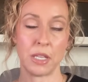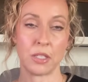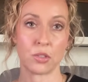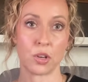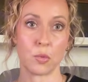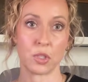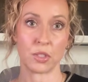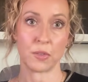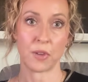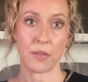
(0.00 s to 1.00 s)
Eastern, which
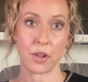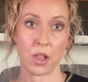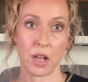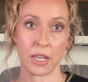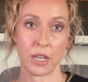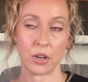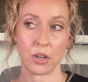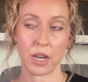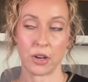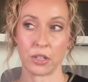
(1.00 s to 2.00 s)
is 5 o'clock here
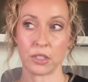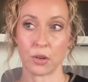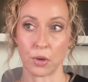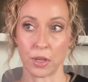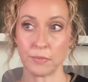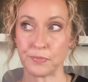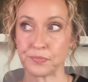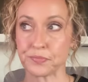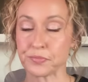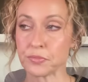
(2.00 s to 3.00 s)
in Arizona.
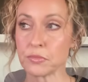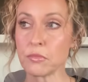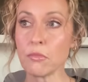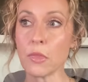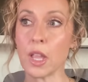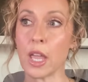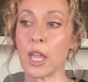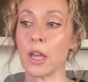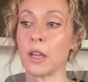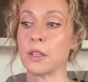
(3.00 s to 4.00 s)

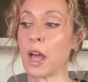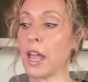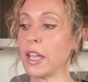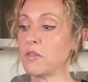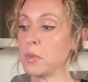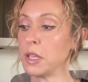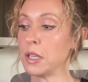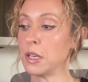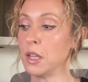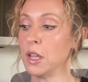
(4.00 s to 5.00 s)
And I have
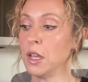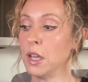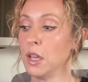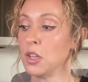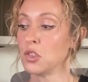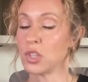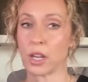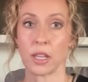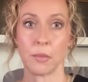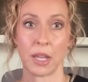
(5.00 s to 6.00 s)
been
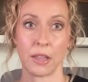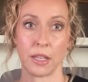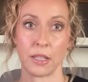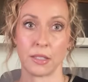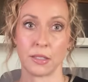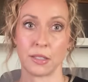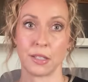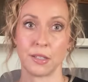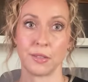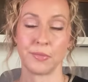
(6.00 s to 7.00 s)
checking my list.
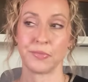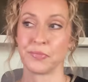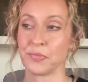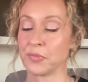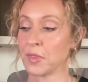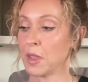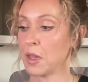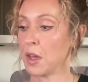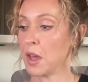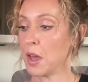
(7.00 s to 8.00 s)

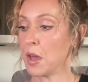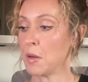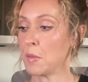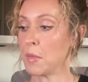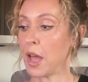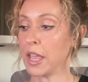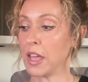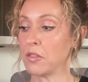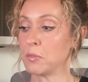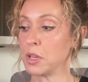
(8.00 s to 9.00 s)
I
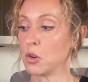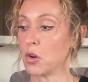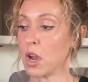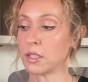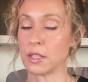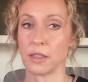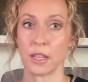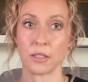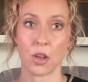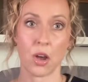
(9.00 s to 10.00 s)
have been crossing
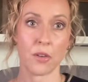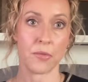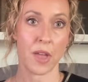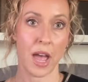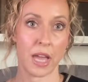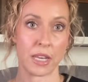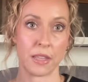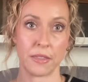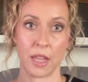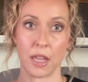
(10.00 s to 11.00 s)
things off,
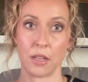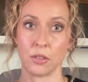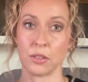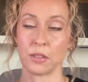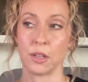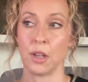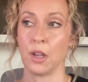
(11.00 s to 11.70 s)
adding things.